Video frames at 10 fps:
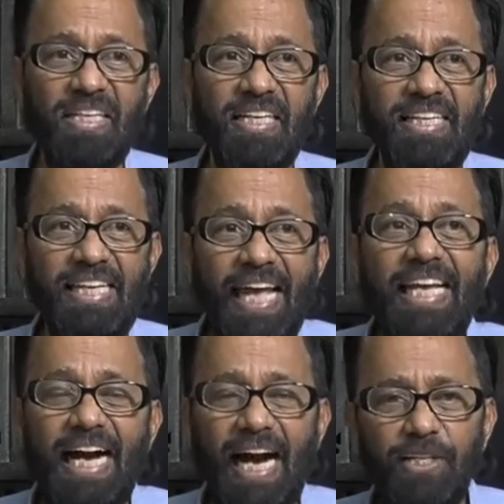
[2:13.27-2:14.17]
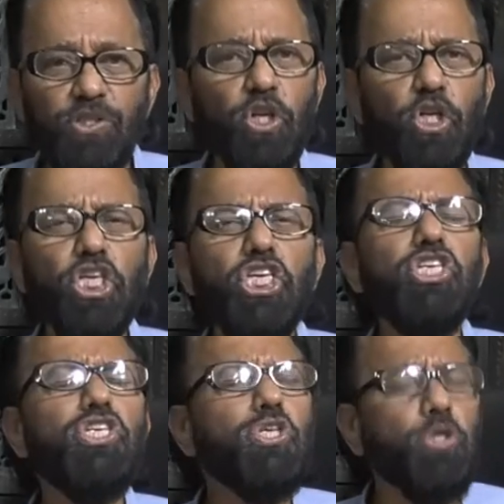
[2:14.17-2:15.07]
Liger is a
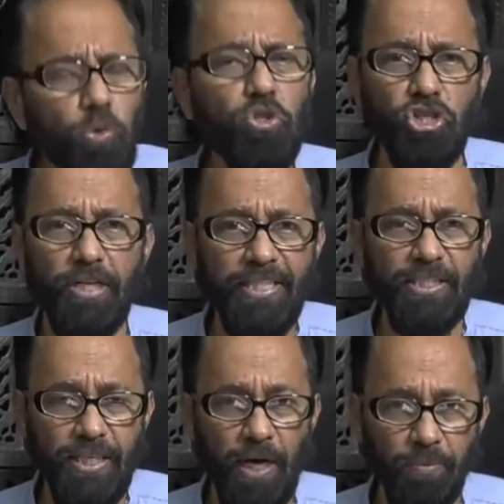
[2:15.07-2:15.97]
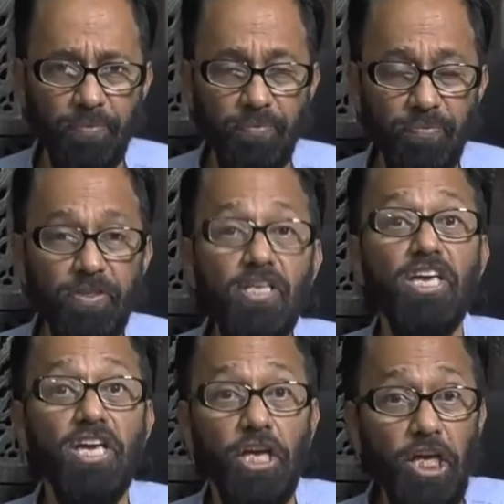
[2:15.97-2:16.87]
huge letdown,
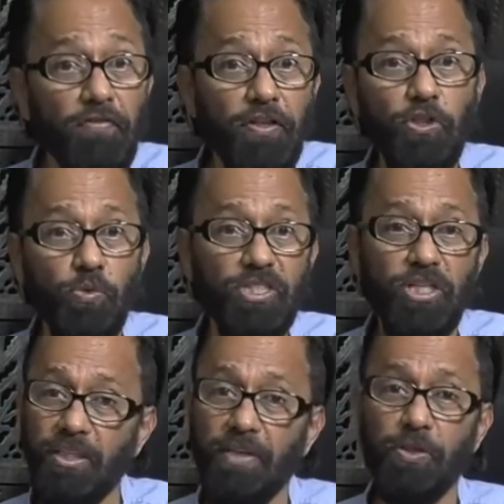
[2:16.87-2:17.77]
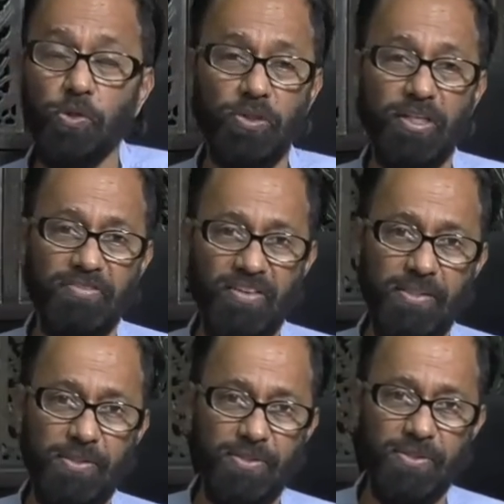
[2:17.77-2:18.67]
even to Vijay Deverakonda
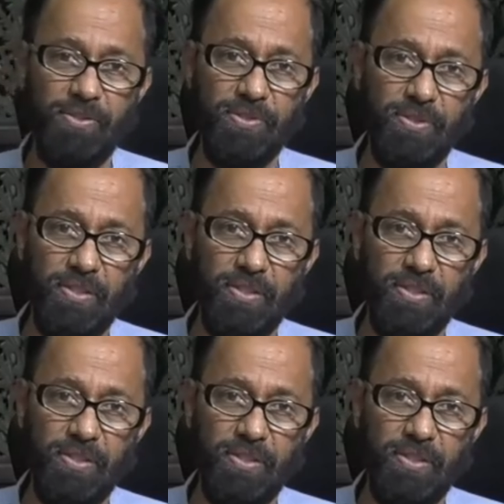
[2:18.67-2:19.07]
fans.